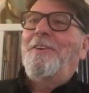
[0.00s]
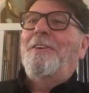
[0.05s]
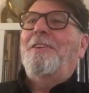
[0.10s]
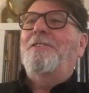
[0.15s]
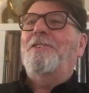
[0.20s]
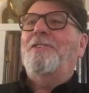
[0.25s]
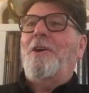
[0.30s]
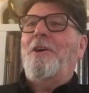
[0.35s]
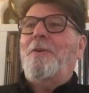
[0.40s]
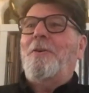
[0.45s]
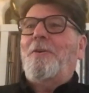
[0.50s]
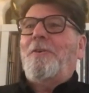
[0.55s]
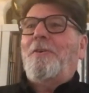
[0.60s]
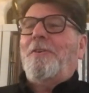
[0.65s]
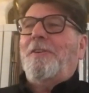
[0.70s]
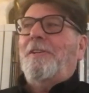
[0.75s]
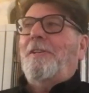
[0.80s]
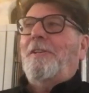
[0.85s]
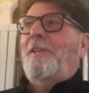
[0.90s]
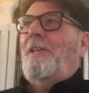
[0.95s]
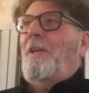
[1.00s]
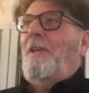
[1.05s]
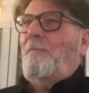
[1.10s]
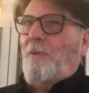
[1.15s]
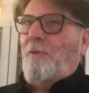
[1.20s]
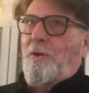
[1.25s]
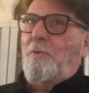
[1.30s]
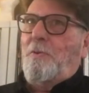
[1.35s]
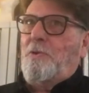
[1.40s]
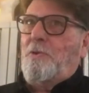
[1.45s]
So if
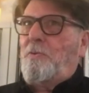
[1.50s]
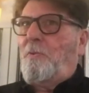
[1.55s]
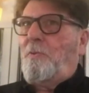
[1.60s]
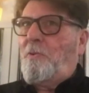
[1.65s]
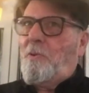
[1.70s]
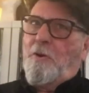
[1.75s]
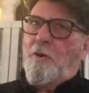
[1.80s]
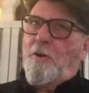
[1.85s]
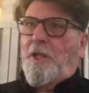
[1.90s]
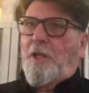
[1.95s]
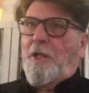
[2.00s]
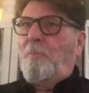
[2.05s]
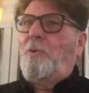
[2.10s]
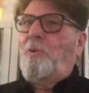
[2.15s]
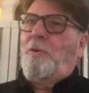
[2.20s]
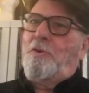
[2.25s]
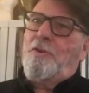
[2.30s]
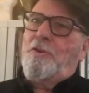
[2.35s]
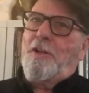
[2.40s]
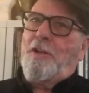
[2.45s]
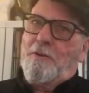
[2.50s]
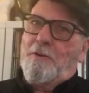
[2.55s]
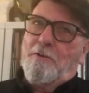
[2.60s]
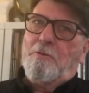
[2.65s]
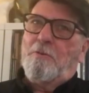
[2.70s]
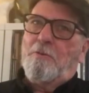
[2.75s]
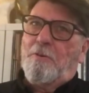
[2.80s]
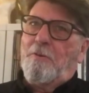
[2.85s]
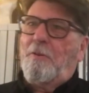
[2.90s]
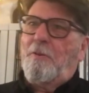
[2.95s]
we're doing something wrong, he'll point it out,
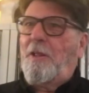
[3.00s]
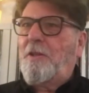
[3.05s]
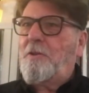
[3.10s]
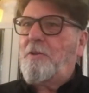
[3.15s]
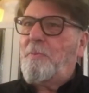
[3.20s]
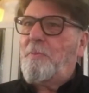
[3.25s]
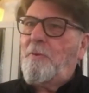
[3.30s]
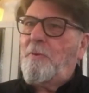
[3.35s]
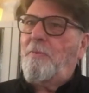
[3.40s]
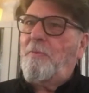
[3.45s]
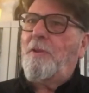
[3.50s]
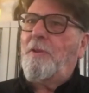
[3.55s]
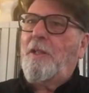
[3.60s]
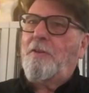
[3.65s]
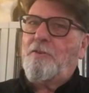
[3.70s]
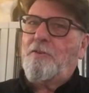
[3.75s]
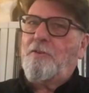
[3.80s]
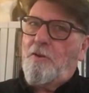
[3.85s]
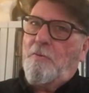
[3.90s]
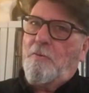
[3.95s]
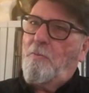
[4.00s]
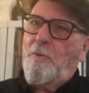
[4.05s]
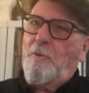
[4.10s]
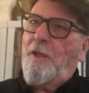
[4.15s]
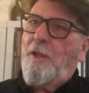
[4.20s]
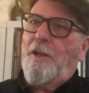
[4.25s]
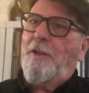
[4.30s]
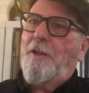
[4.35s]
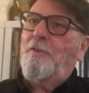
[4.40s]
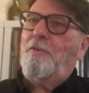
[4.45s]
oh no, that's not the way
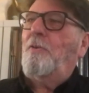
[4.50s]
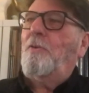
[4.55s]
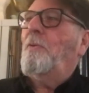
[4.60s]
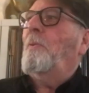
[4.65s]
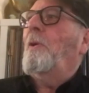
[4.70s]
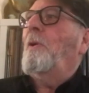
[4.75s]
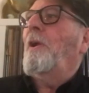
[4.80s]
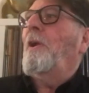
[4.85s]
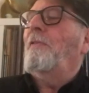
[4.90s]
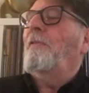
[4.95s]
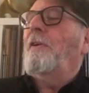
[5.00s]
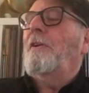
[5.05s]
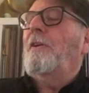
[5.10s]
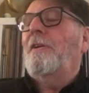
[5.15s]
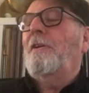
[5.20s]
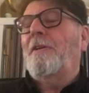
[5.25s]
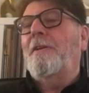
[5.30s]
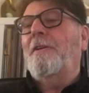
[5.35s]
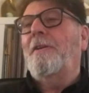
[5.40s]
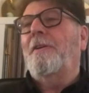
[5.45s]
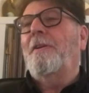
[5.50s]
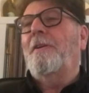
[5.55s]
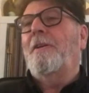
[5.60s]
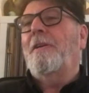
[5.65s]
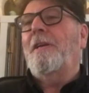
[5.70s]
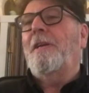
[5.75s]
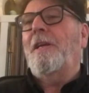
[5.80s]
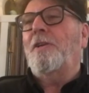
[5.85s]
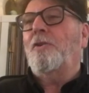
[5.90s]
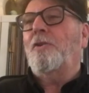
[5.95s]
it is, or whatever.
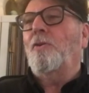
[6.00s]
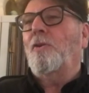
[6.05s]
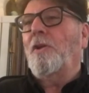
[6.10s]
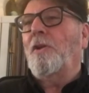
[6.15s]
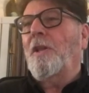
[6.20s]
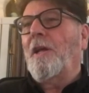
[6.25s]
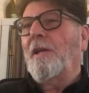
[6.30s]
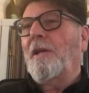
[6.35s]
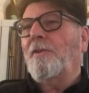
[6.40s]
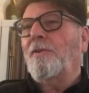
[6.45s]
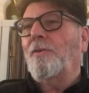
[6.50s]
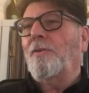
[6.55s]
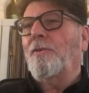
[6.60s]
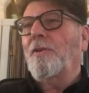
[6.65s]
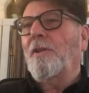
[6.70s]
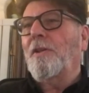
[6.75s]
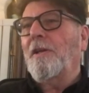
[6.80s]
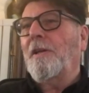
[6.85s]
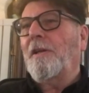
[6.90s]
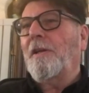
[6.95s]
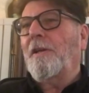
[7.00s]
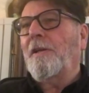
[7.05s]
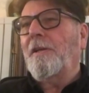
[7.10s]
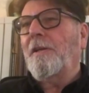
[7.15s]
He's good at that sort of thing.